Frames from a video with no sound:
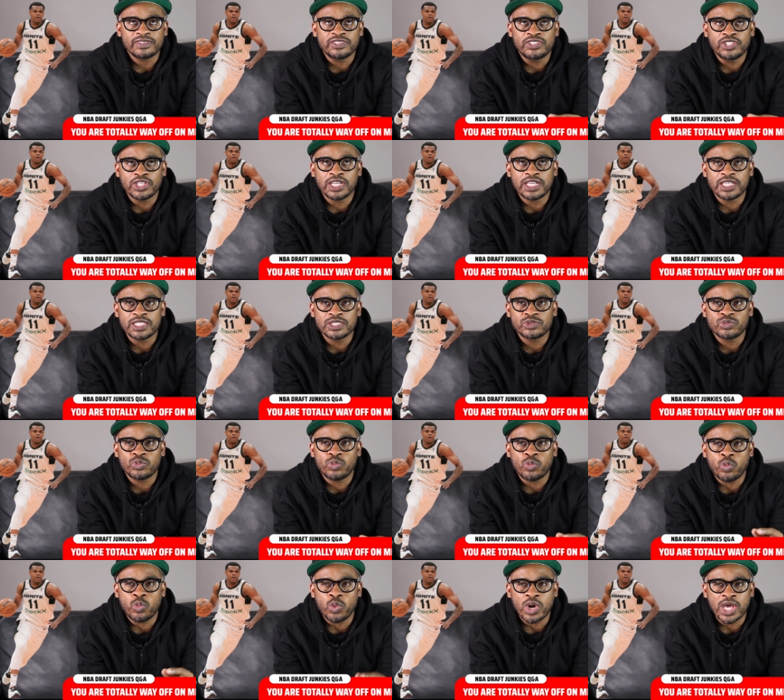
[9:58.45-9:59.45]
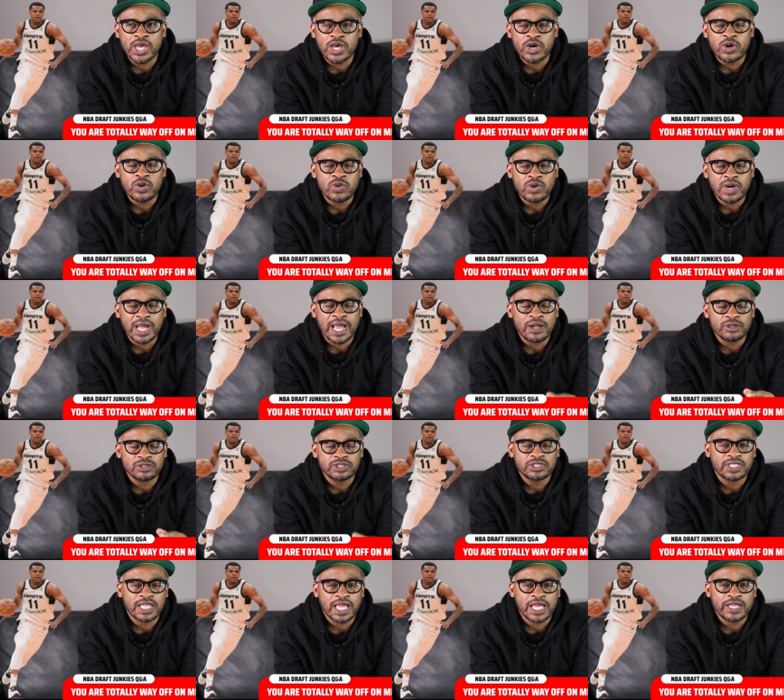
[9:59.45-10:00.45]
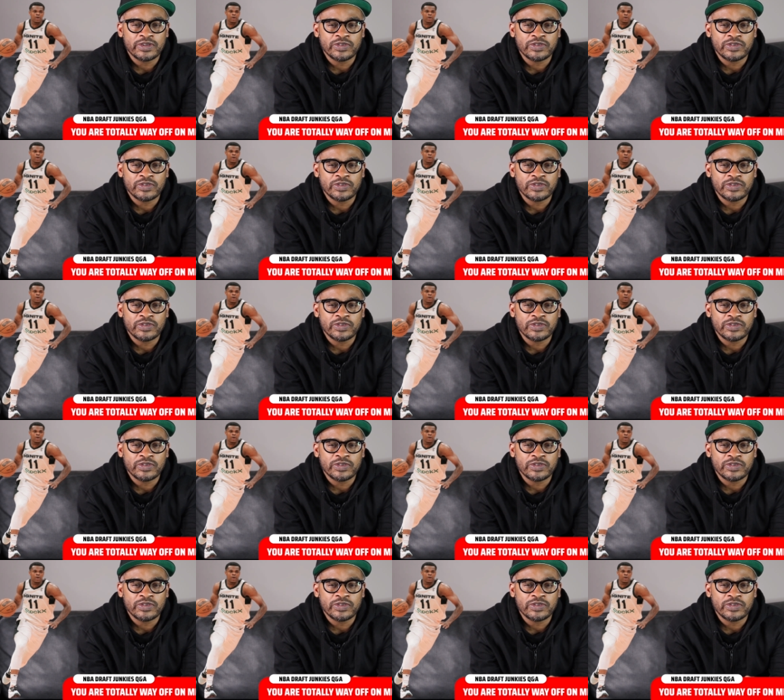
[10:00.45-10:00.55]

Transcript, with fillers: does well outside